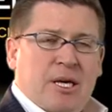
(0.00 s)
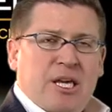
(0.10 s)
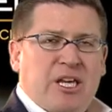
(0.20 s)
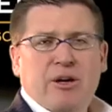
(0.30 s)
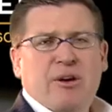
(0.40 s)

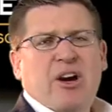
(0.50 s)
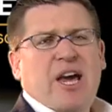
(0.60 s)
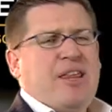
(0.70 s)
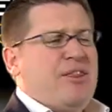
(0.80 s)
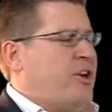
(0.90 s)
I
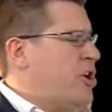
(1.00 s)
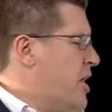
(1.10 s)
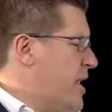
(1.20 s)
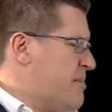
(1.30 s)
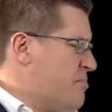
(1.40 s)
had the
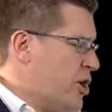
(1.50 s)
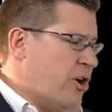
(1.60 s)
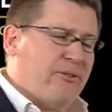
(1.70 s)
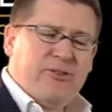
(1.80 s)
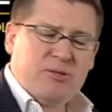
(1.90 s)
guy in my
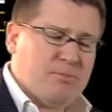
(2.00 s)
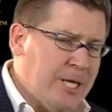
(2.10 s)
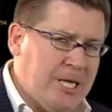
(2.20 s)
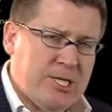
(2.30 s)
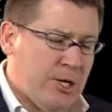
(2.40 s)
office
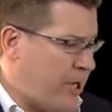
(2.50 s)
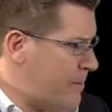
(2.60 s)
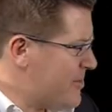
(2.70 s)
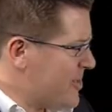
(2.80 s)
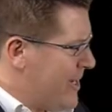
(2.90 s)
many
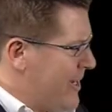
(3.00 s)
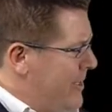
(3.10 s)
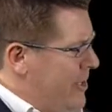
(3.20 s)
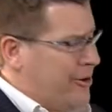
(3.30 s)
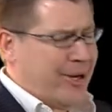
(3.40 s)
times
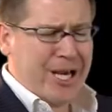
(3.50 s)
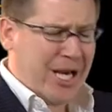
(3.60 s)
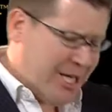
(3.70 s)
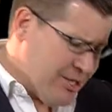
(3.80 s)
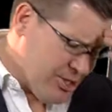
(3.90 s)
saying, I
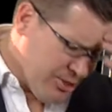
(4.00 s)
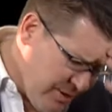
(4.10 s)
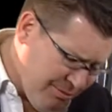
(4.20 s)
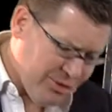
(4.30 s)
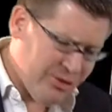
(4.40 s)
can't do
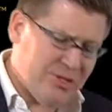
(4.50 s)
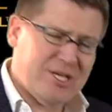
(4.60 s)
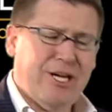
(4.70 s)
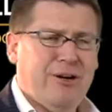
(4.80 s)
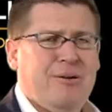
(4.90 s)
it, Bruce.
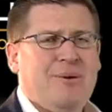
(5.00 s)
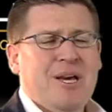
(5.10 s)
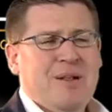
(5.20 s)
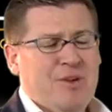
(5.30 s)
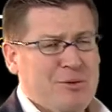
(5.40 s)

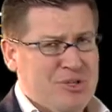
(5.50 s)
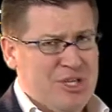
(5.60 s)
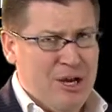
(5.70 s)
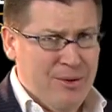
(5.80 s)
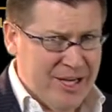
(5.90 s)
I'm
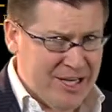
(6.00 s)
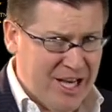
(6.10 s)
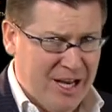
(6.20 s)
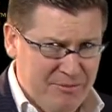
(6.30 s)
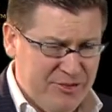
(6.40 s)
so
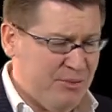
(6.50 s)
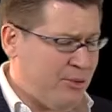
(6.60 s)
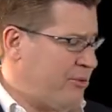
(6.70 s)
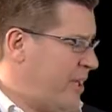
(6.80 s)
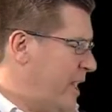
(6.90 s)

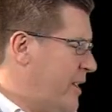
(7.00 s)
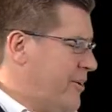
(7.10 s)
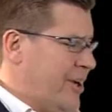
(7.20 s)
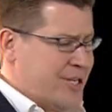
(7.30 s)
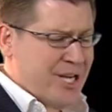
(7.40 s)
uncomfortable now,
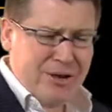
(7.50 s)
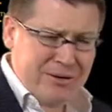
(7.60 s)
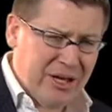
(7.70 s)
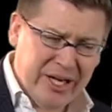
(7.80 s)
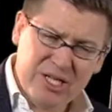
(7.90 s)
and I don't
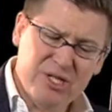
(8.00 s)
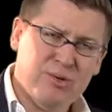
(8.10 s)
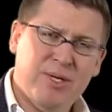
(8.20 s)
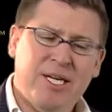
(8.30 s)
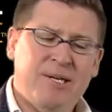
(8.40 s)
like
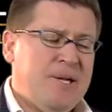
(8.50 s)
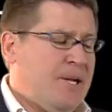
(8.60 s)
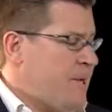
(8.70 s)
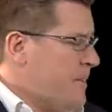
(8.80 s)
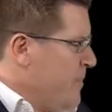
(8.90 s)
doing it.
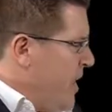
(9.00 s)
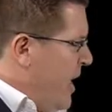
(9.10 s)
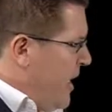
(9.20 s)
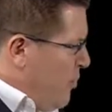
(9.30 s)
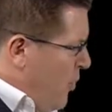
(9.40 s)

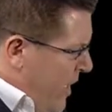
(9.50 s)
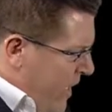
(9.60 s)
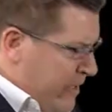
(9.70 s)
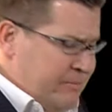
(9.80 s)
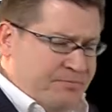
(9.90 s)
And he went
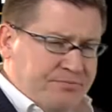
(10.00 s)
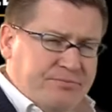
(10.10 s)
out,